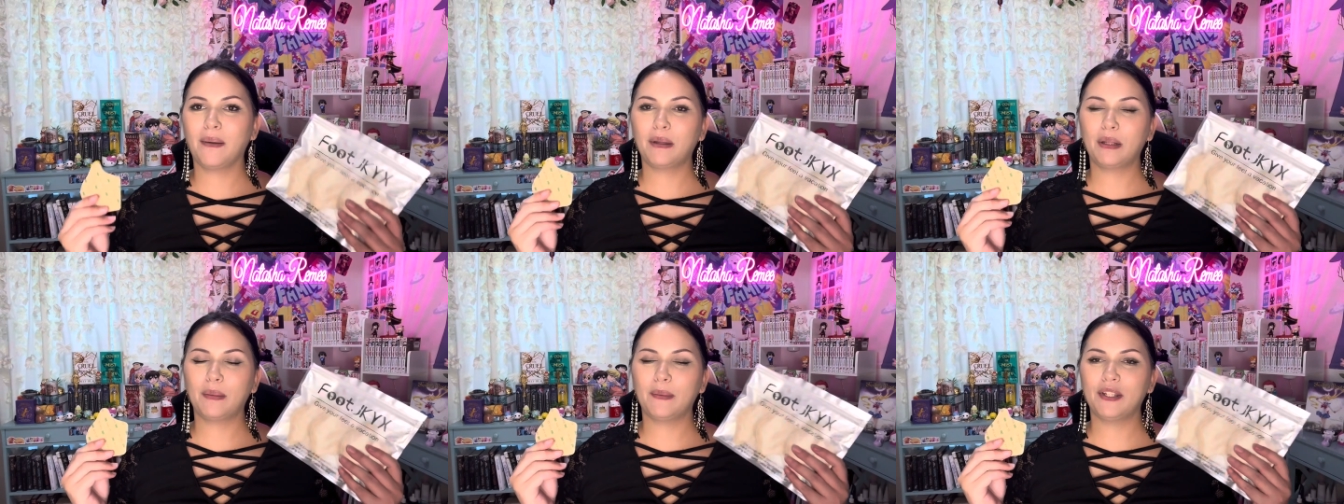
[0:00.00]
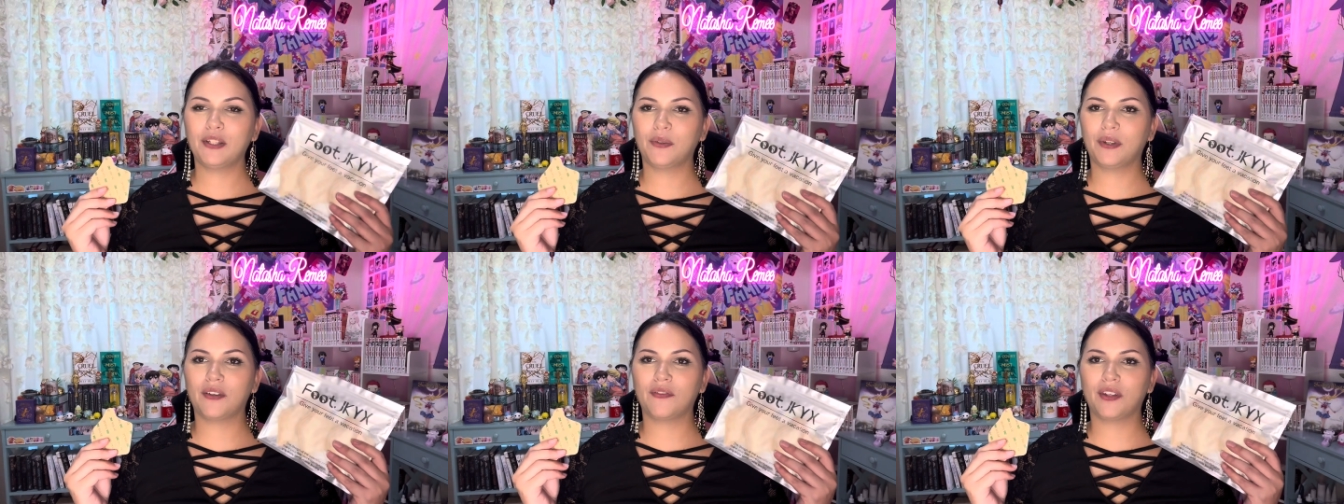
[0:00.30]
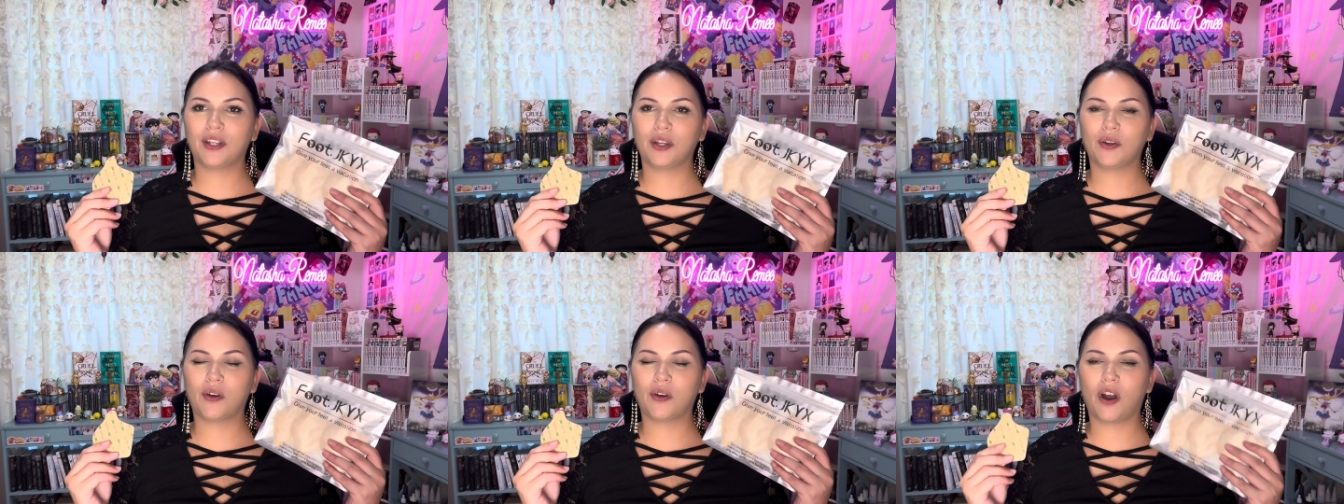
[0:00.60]
going to be doing a
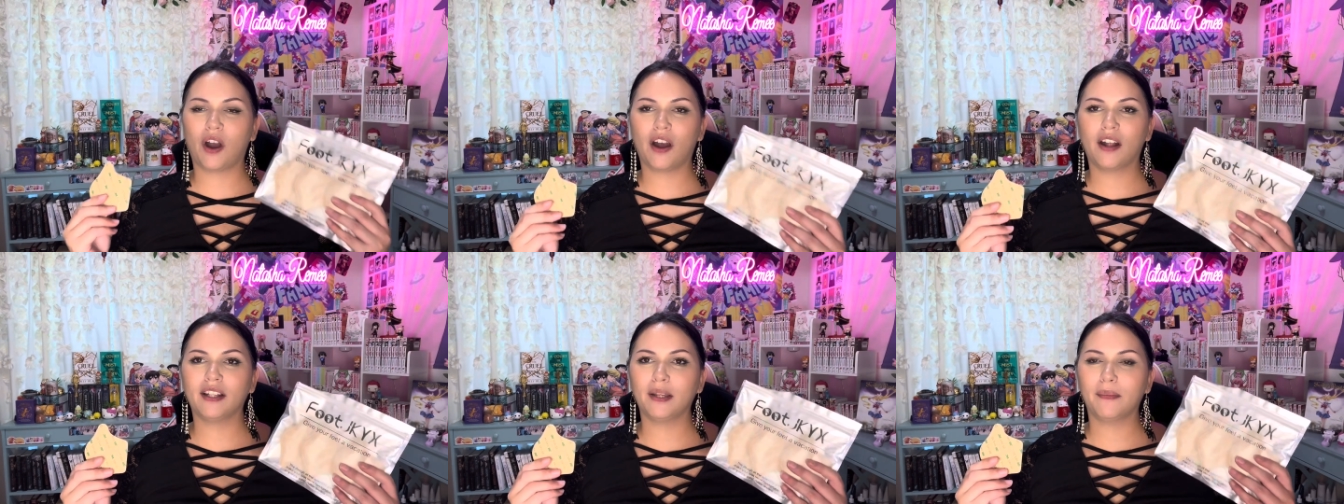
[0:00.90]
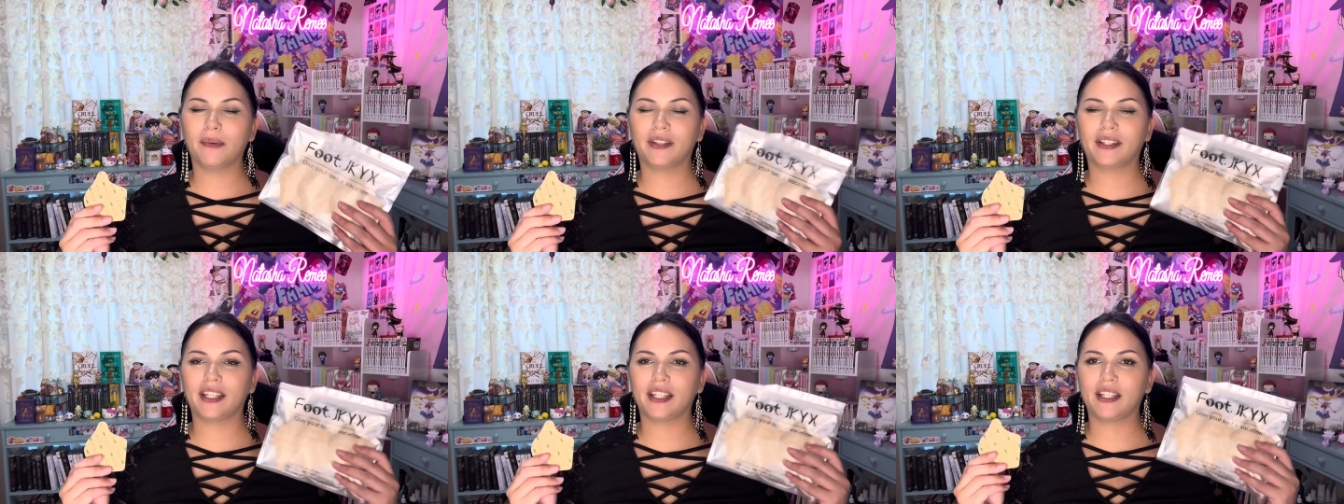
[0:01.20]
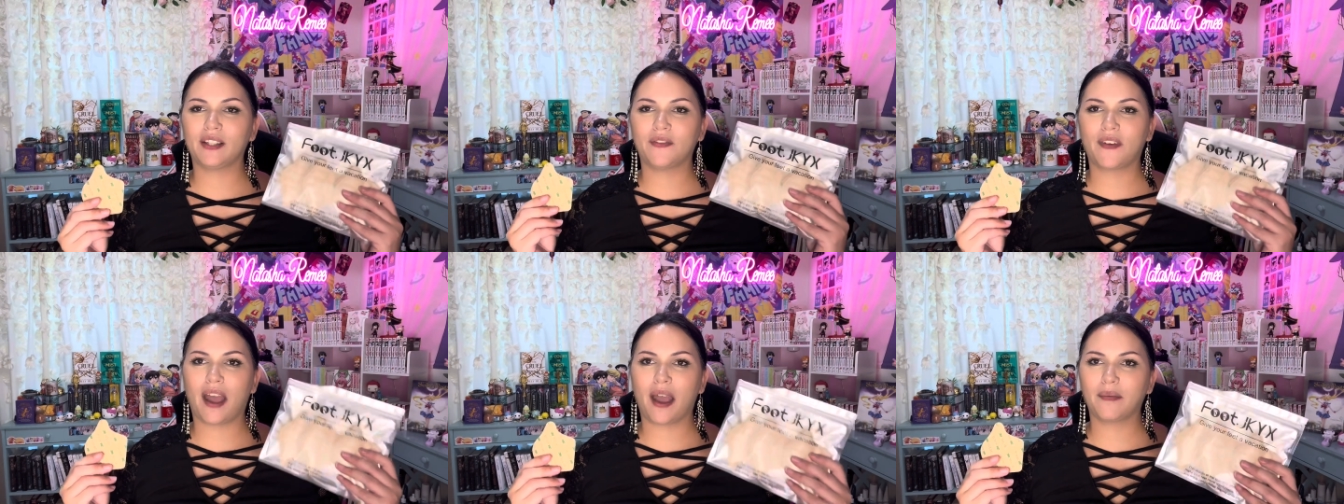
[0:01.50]
video all about these
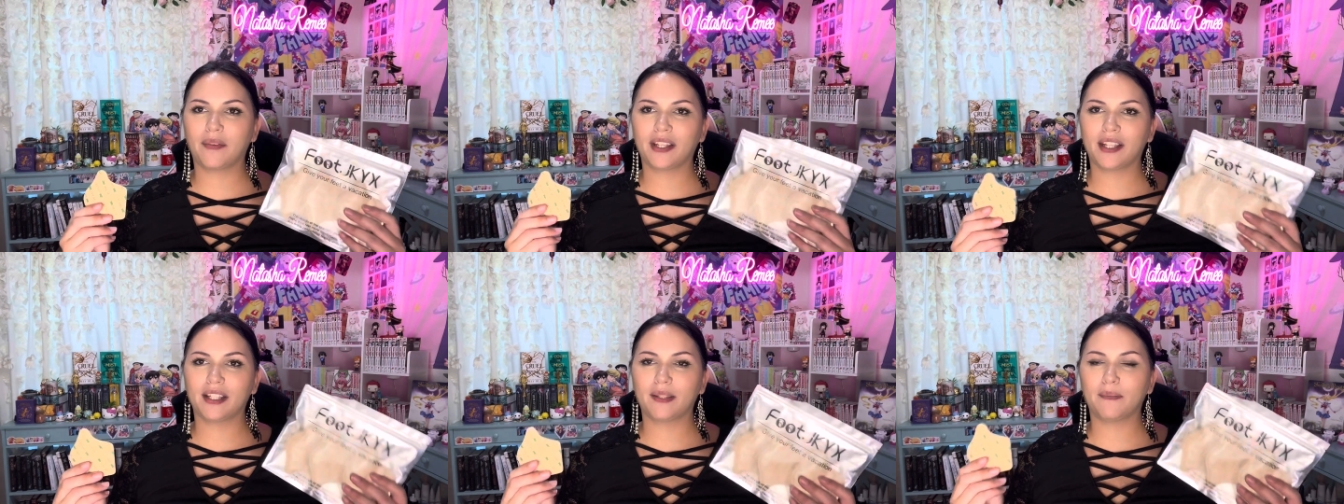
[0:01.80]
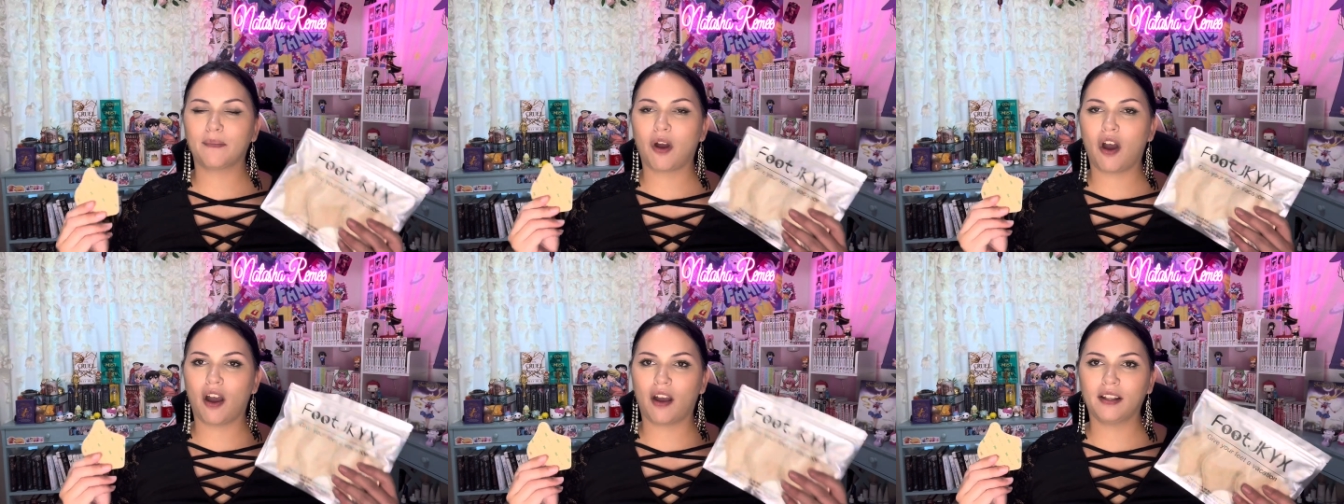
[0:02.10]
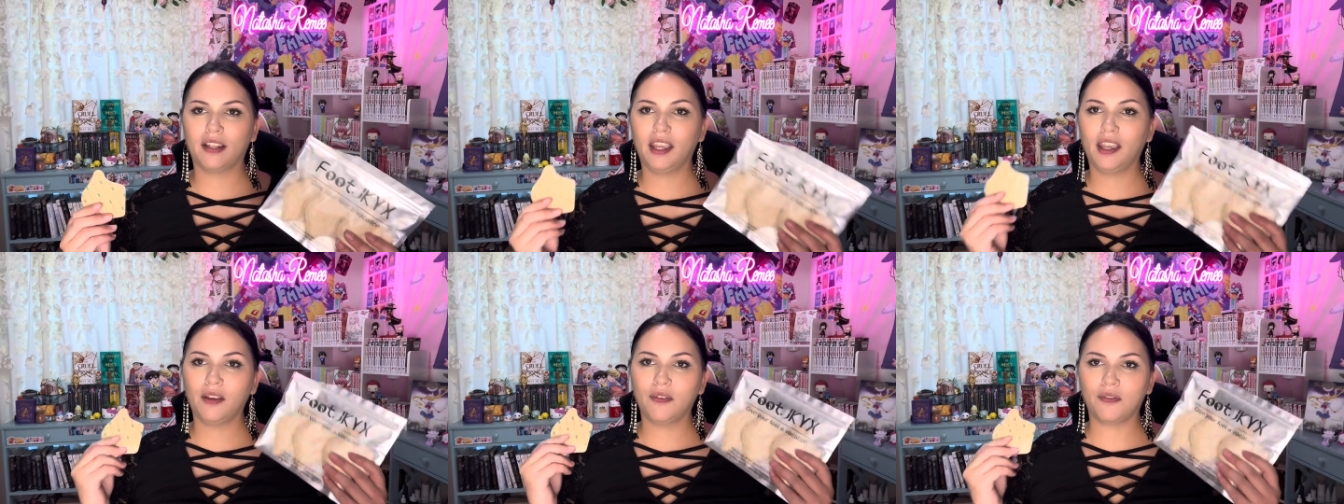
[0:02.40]
fabulous
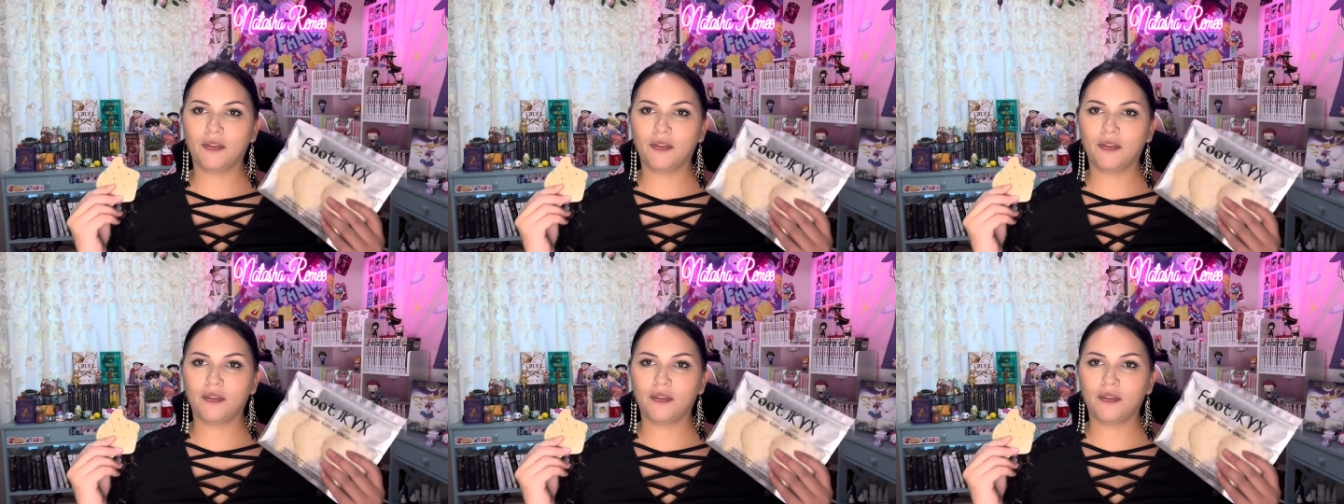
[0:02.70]
poly